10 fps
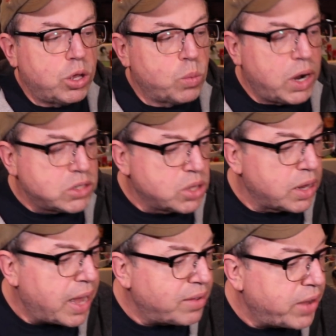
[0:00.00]
can watch the
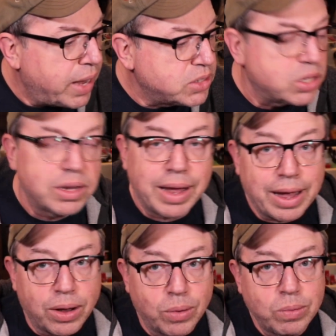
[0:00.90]
live action
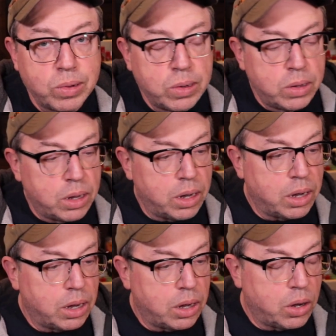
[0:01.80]
now
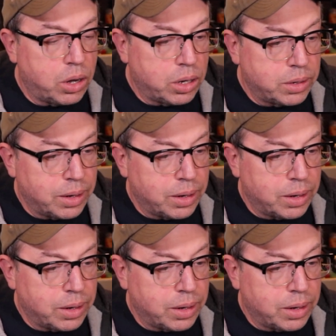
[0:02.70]
on